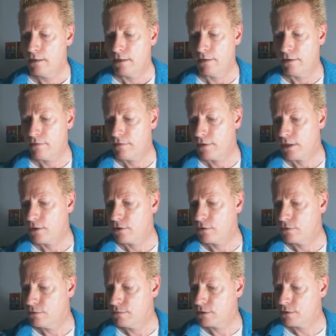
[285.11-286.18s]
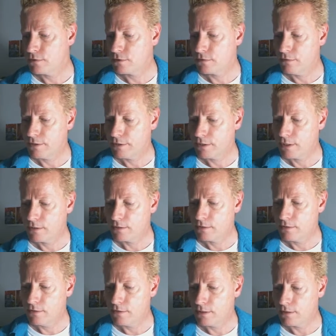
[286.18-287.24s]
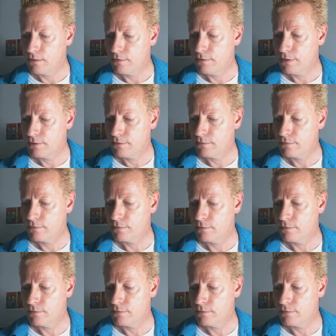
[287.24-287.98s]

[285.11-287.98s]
The other thing you can do with your stories, you can go on your